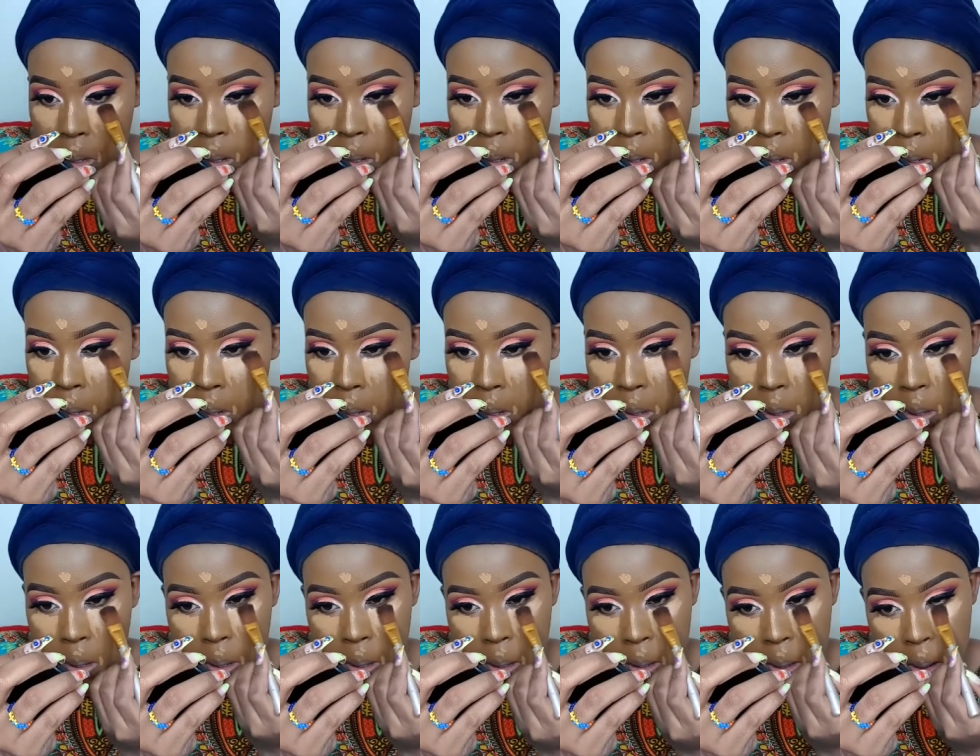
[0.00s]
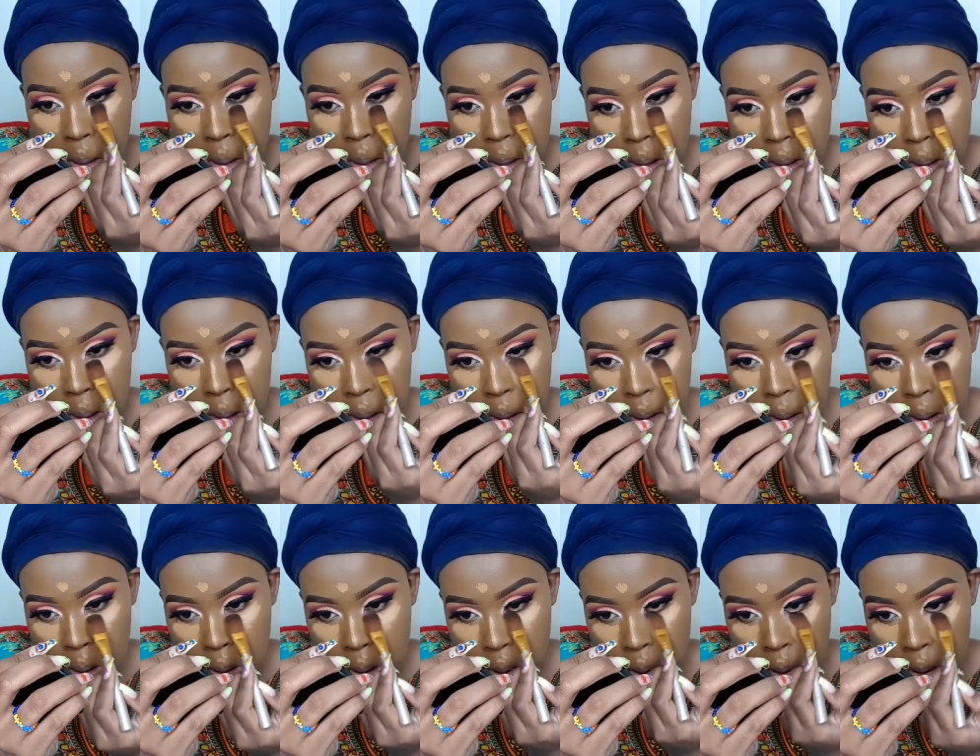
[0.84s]
Okay, so to highlight
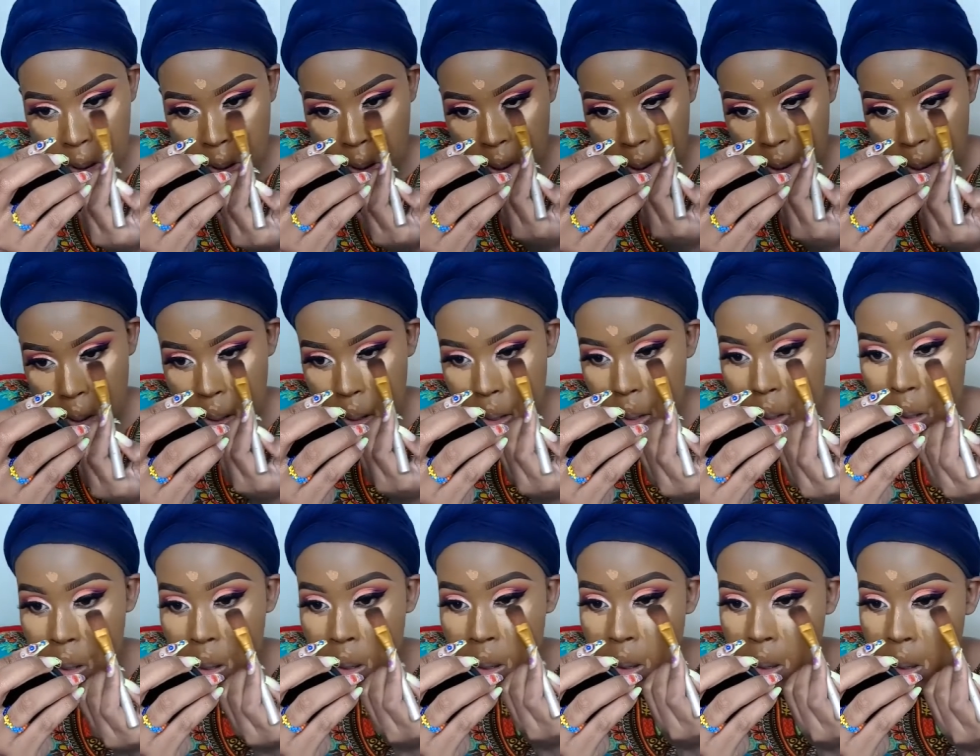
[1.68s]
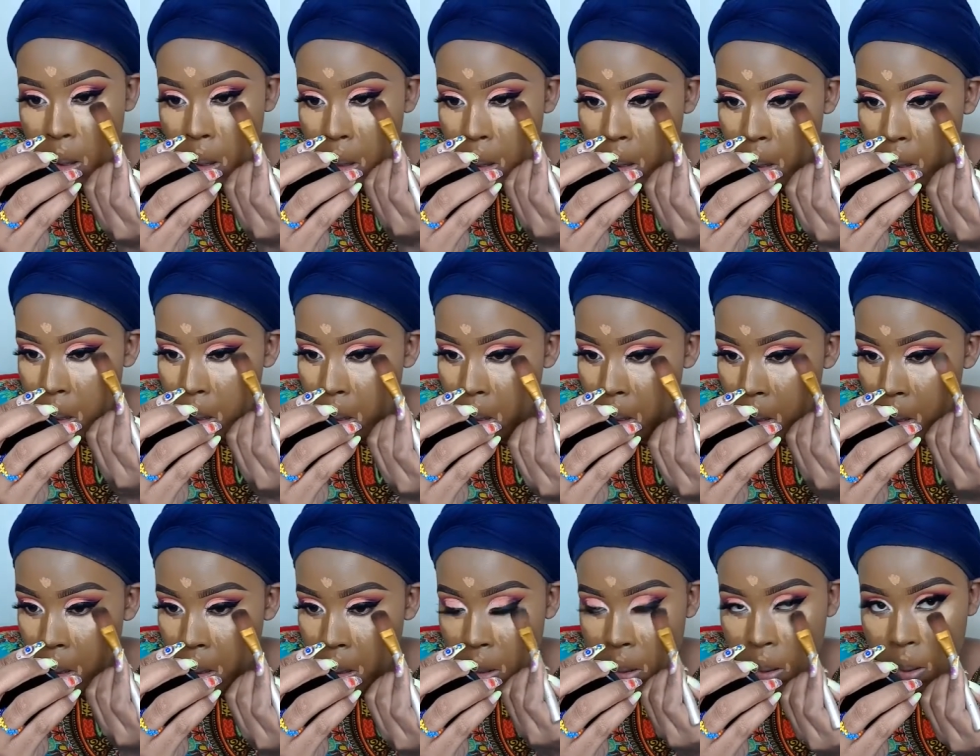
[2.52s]
today, I'm using LA Girl Pro
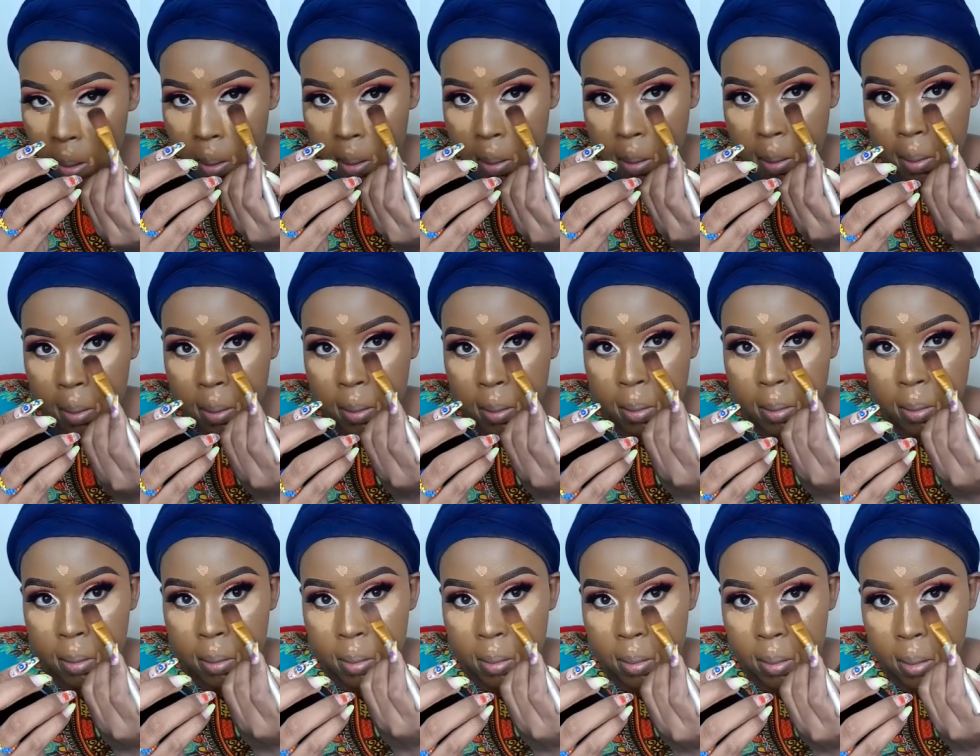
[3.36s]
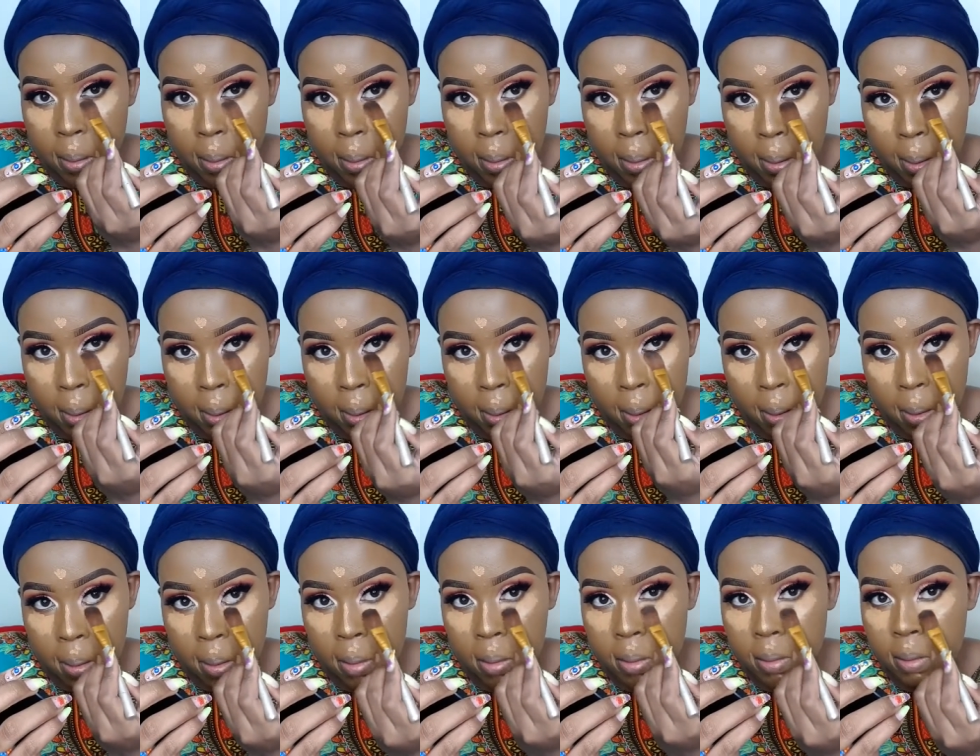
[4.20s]
Concealer in the shade Fawn, the same one
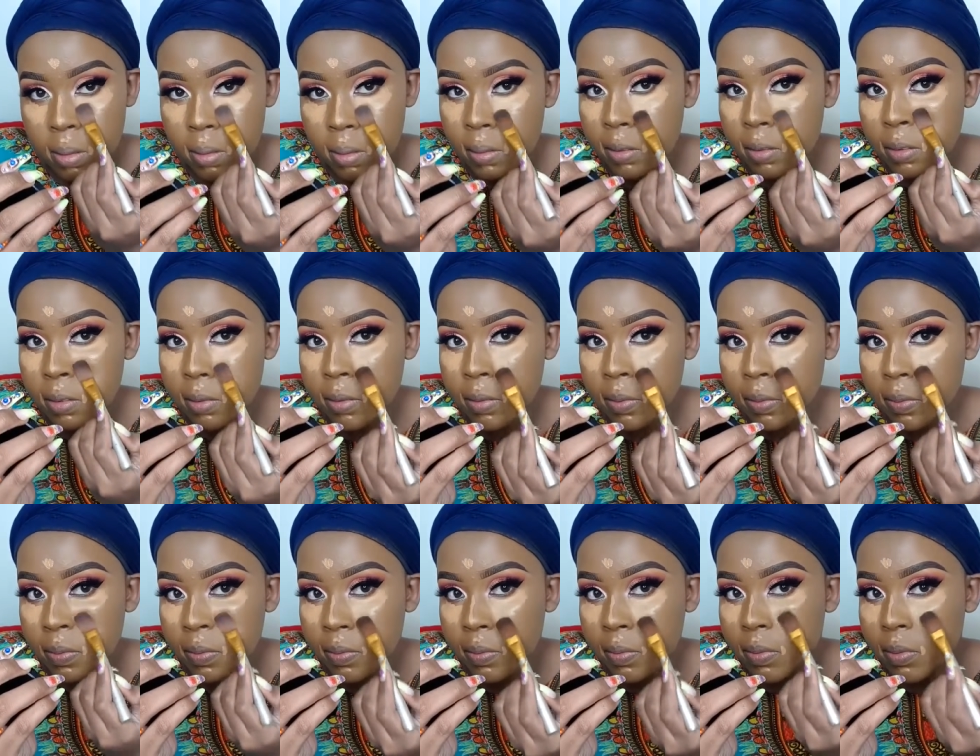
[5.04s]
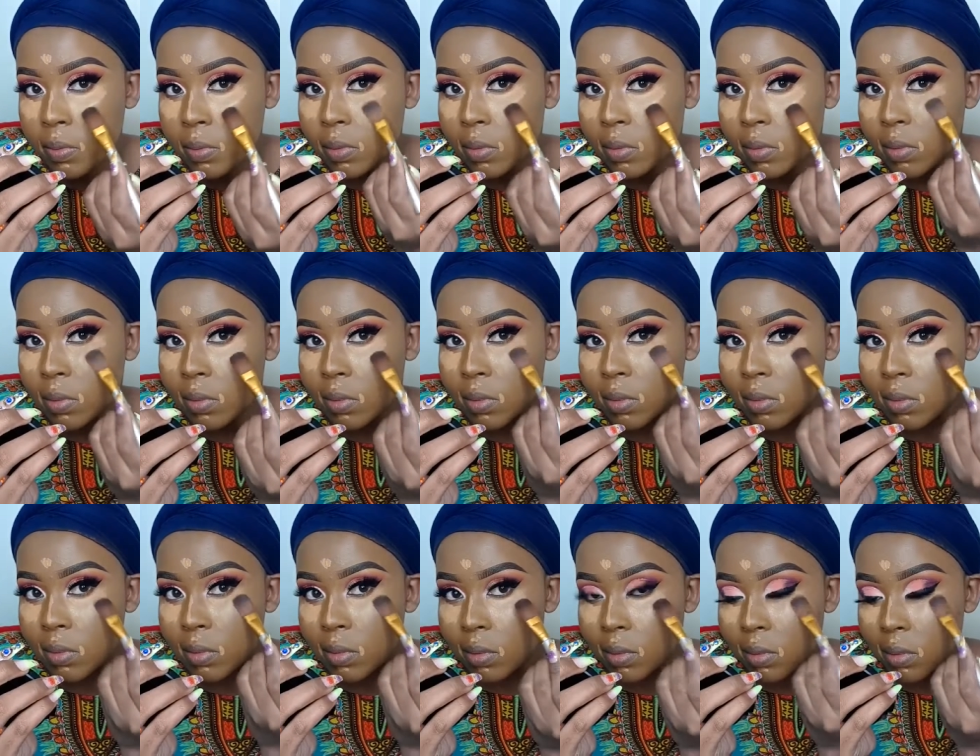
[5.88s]
I've been using all through.
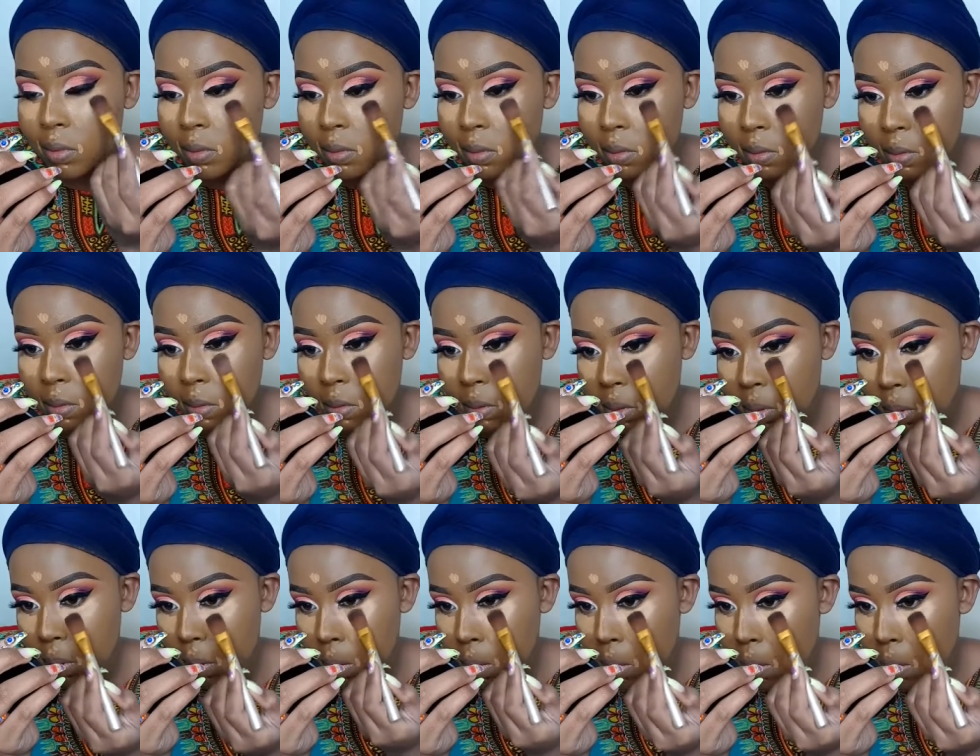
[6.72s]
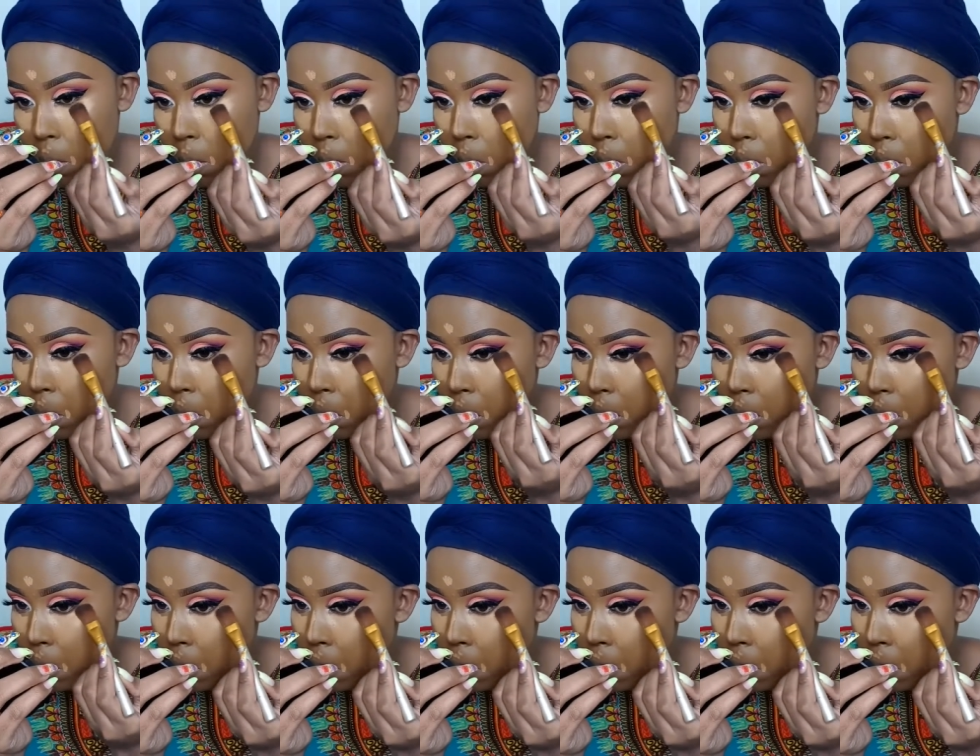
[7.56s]
And today I'm just going to